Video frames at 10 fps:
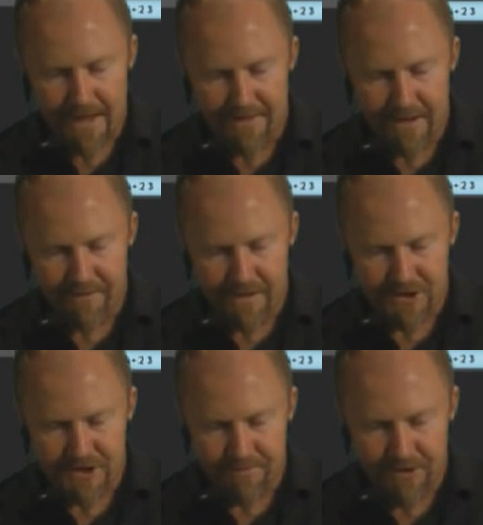And then if I
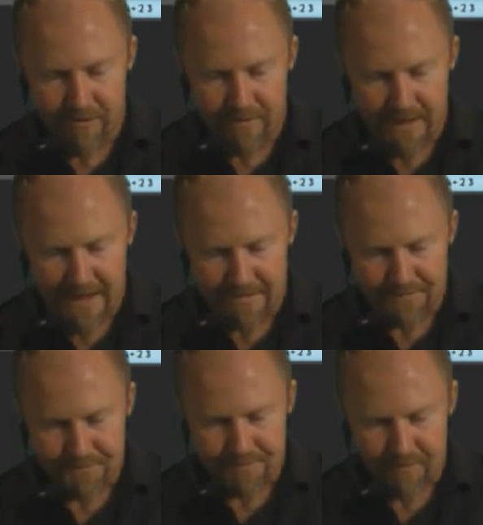just mute that,
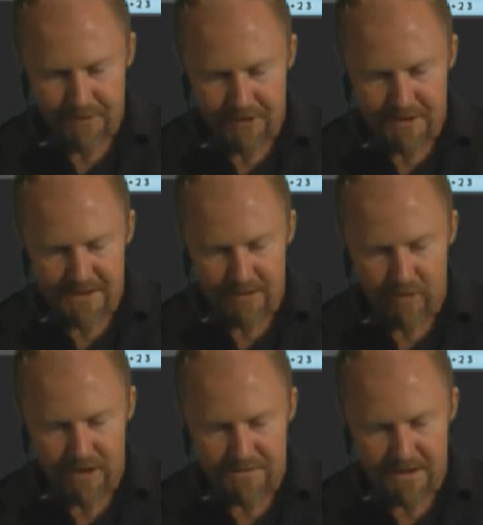you can see
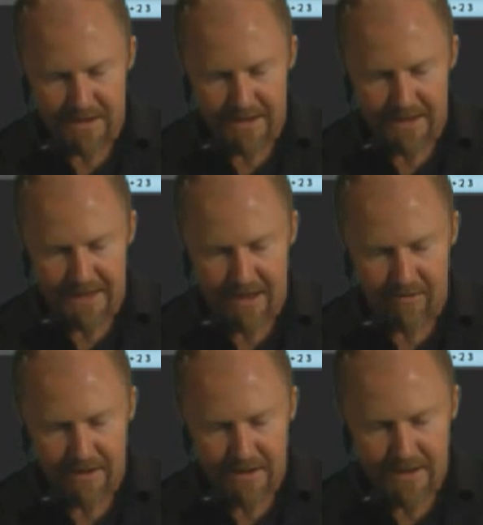what I've done here
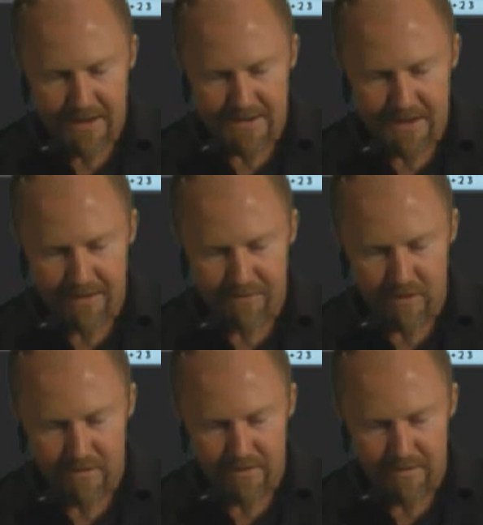now is I've
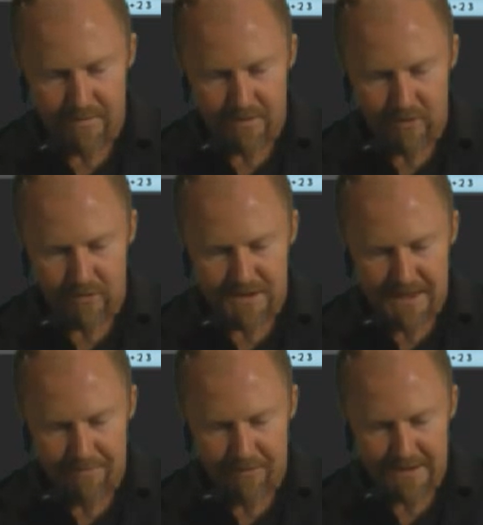got them all
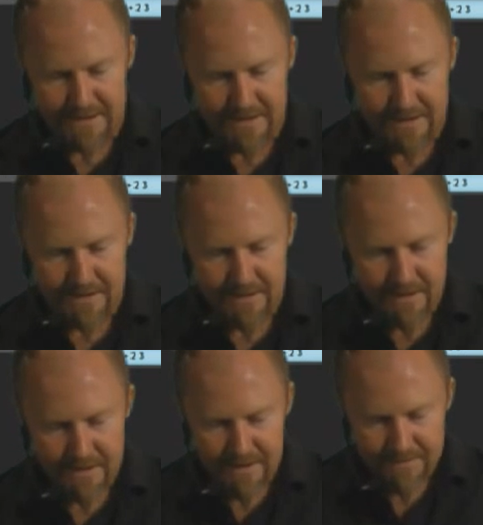separated,
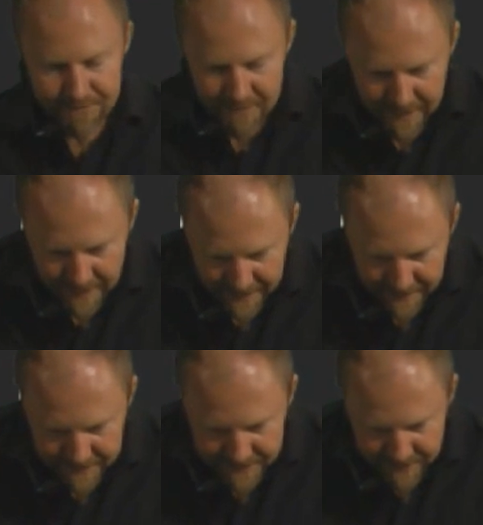and
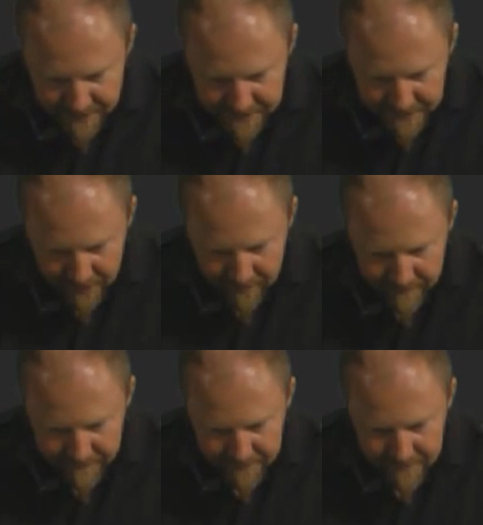I'll just turn the solo
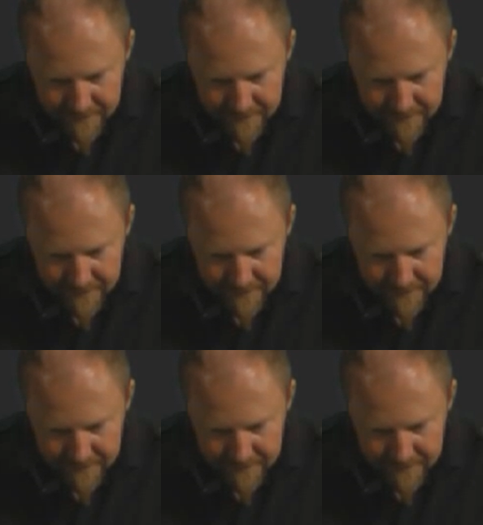off.